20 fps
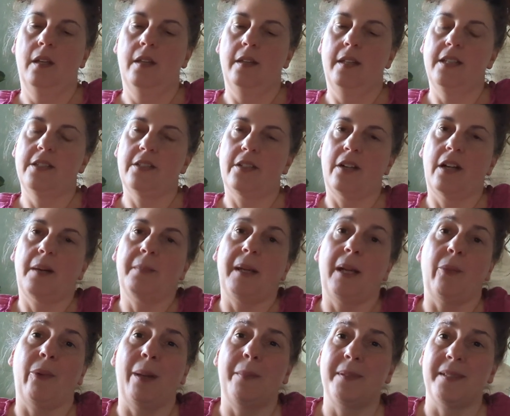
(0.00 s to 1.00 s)
These are on my
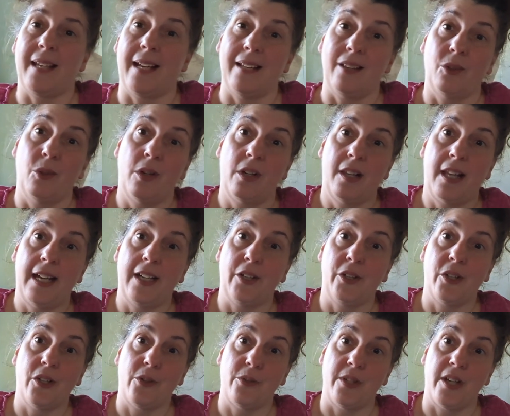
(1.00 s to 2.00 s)
website,
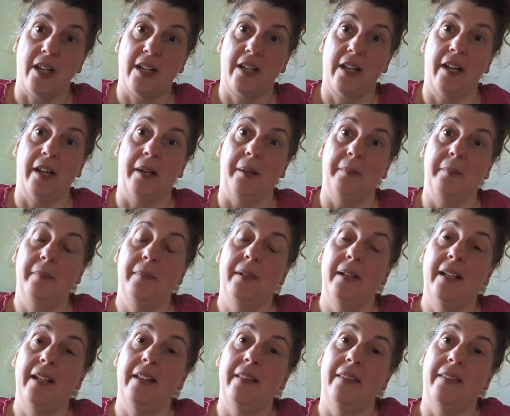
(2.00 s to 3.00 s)
LoreleiUrdo.com,
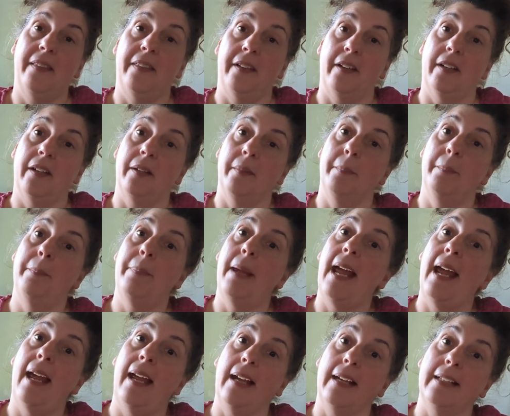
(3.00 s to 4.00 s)
in the
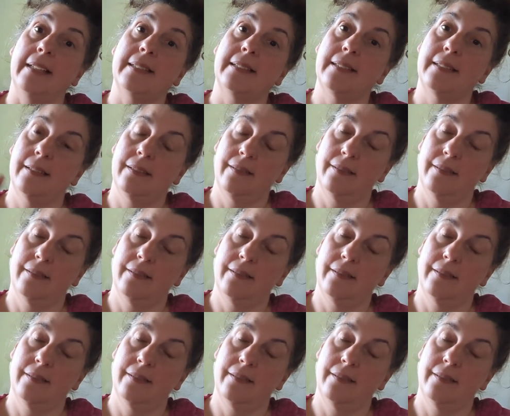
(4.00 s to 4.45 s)
bags